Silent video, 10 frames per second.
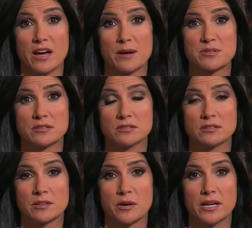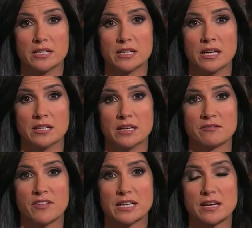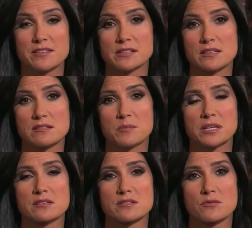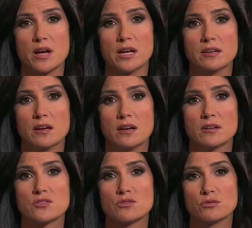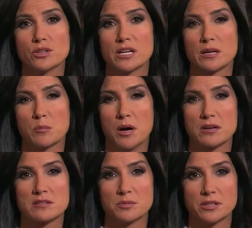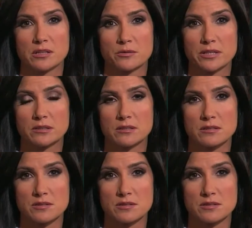absolutely right. And in fact, I think that's the biggest threat to looking at a possible Hillary Clinton